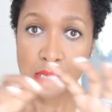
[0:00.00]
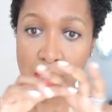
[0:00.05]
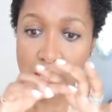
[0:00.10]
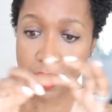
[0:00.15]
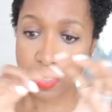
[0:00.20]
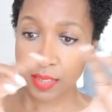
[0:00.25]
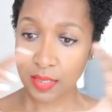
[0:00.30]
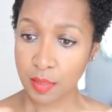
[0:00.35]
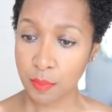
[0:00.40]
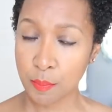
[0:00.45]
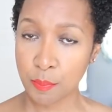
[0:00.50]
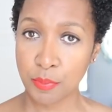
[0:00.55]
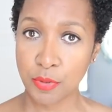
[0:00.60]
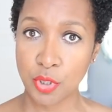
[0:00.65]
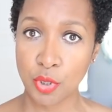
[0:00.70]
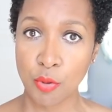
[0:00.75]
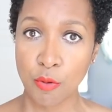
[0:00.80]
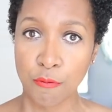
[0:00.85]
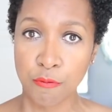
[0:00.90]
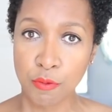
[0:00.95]
get some
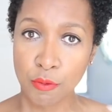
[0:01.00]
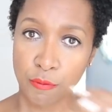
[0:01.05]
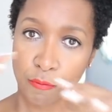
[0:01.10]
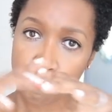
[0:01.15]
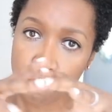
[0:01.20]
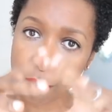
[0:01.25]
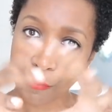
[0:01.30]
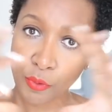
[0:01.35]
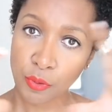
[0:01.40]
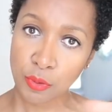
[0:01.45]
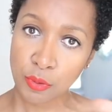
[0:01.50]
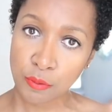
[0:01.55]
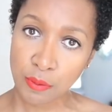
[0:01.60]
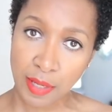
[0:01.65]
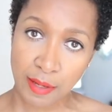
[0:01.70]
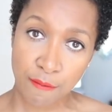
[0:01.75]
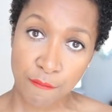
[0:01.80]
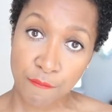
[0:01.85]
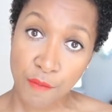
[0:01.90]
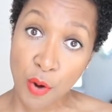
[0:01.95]
beautiful full
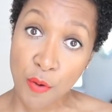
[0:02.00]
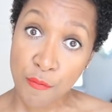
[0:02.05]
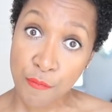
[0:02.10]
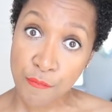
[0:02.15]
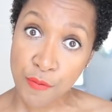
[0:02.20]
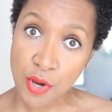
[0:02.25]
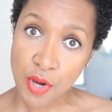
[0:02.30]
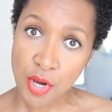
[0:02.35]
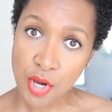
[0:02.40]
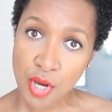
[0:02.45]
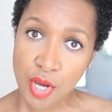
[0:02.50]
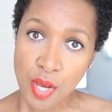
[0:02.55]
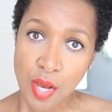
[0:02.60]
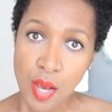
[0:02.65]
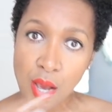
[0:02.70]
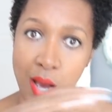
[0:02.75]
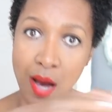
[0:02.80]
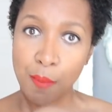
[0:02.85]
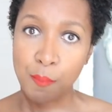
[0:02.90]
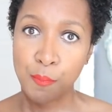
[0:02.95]
like bow fur
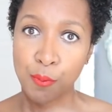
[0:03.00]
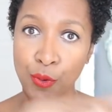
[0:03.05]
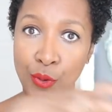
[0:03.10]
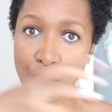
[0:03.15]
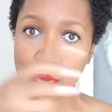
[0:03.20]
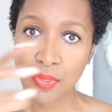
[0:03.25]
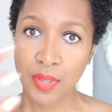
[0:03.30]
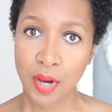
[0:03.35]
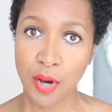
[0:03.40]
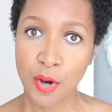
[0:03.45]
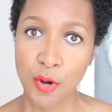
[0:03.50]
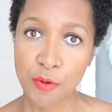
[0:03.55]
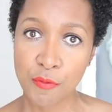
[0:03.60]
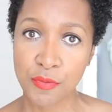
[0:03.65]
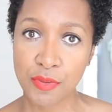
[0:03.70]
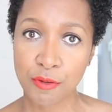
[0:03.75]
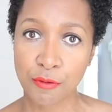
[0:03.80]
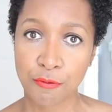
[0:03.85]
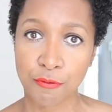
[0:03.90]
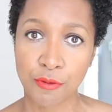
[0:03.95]
and put that
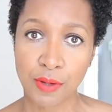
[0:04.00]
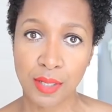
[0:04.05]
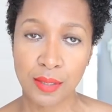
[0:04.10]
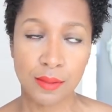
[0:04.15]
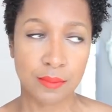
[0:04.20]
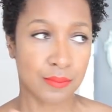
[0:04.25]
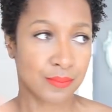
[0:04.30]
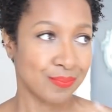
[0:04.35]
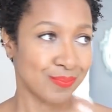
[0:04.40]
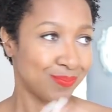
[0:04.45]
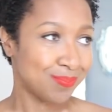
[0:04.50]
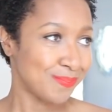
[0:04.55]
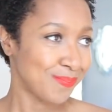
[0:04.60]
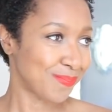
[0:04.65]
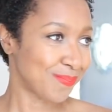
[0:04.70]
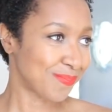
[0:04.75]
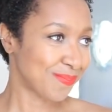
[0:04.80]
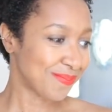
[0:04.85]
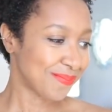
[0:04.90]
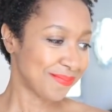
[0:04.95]
over the front.
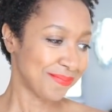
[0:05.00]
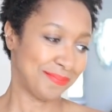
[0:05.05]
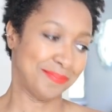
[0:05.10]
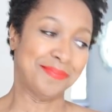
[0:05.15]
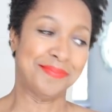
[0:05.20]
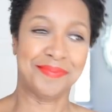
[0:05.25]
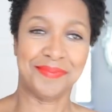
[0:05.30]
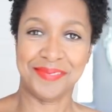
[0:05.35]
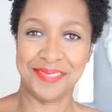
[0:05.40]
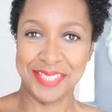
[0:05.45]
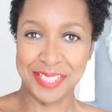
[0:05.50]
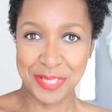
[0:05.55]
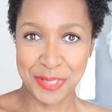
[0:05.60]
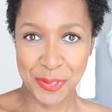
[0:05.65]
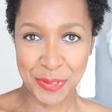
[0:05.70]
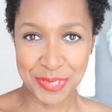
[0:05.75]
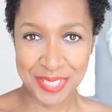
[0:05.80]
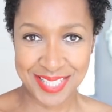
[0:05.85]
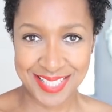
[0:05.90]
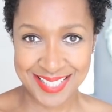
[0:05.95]

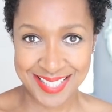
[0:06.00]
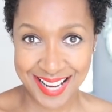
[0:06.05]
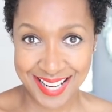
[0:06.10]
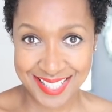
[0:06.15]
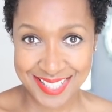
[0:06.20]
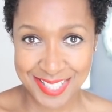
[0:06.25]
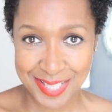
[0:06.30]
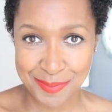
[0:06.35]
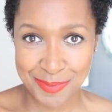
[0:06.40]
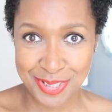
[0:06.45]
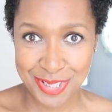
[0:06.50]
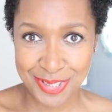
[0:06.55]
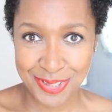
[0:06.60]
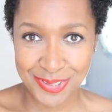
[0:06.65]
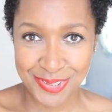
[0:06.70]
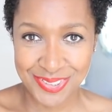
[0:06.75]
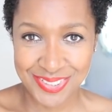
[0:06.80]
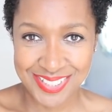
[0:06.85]
Got the exact same shoe.